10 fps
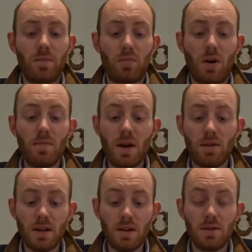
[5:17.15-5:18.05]

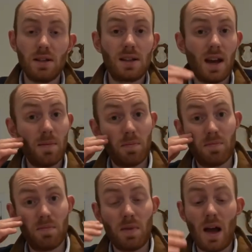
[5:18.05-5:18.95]
Primarily use it to get
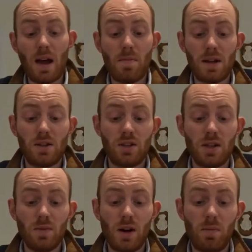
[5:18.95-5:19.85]
better
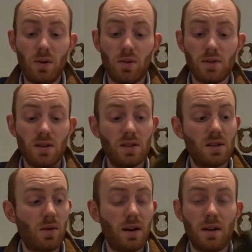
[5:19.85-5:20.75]
cheek weld, but also it's
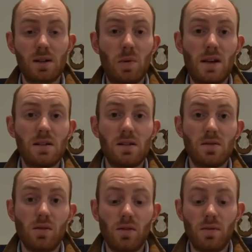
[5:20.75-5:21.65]
just quite a nice place to
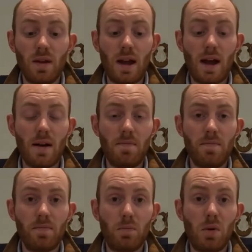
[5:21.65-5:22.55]
store
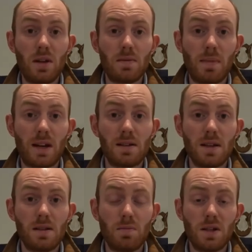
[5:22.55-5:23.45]
bullets and
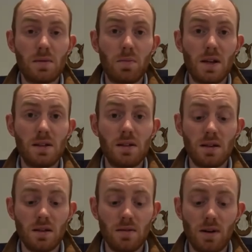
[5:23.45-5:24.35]
magazines and bits and pieces
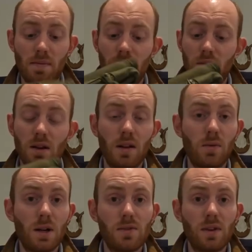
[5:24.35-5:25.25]
that you, you'd
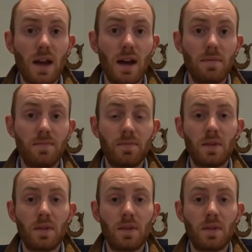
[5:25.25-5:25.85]
otherwise forget.